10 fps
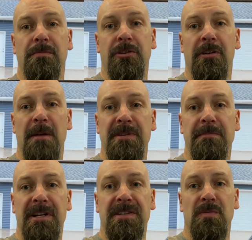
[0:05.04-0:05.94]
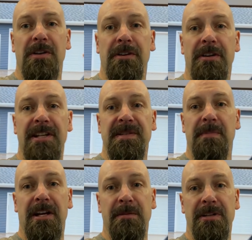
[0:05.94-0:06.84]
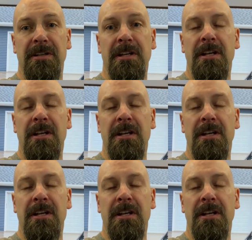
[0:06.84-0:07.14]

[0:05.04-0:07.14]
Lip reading: crappy mixed weather that's behind me,